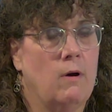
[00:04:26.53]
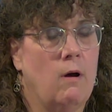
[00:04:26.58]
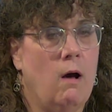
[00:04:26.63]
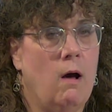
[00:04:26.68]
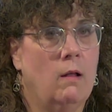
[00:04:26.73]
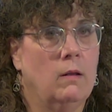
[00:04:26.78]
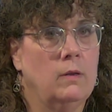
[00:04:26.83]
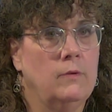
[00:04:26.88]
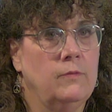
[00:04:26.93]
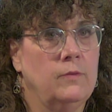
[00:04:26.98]

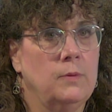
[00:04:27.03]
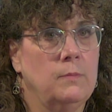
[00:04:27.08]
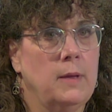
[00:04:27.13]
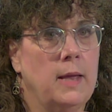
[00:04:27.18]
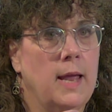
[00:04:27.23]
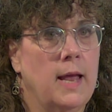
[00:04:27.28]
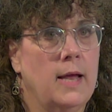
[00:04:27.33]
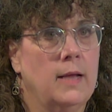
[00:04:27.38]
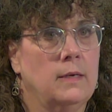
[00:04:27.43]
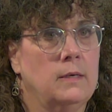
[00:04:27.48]
All of them
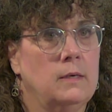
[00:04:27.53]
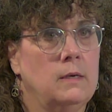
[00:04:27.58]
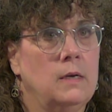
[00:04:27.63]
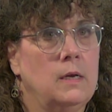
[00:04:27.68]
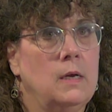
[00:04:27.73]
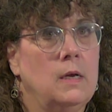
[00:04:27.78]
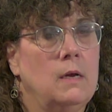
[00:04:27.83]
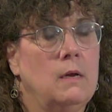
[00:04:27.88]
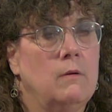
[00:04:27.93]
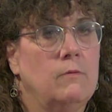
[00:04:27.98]
had
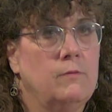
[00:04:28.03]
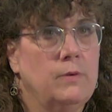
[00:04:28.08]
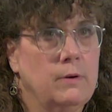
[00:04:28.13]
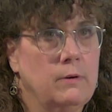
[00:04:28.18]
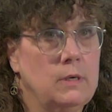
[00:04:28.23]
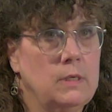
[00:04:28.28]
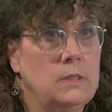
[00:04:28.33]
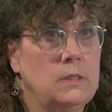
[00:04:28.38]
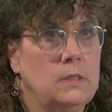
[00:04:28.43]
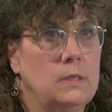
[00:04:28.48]

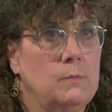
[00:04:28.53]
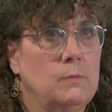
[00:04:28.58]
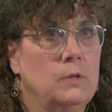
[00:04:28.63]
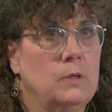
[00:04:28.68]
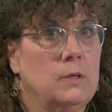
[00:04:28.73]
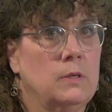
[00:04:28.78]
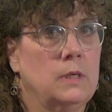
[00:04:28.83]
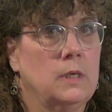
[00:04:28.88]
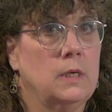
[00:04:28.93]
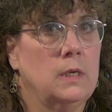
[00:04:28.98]
very
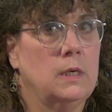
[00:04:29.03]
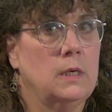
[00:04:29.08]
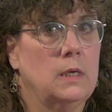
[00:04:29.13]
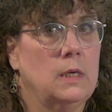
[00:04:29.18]
similar